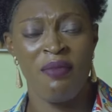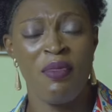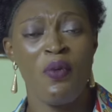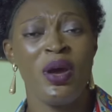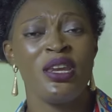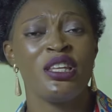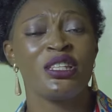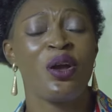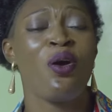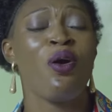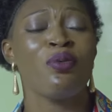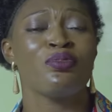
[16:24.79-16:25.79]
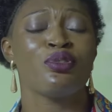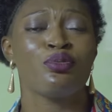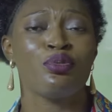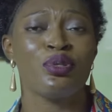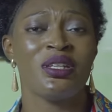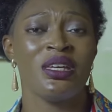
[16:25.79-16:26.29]
But when it comes
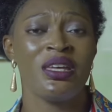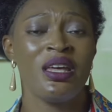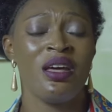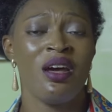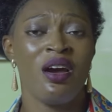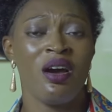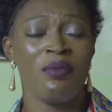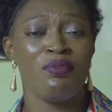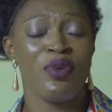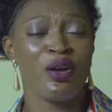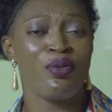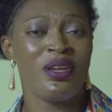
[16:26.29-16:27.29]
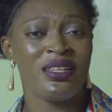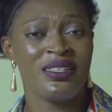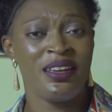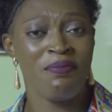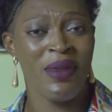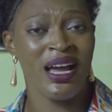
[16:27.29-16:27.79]
to the
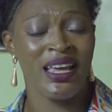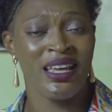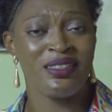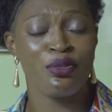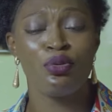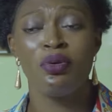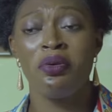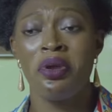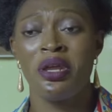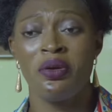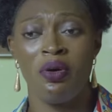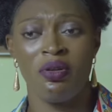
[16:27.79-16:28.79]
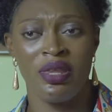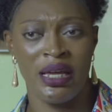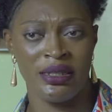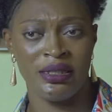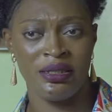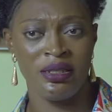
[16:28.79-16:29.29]
regulated market, you don't need all
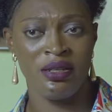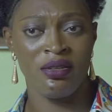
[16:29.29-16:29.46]
that.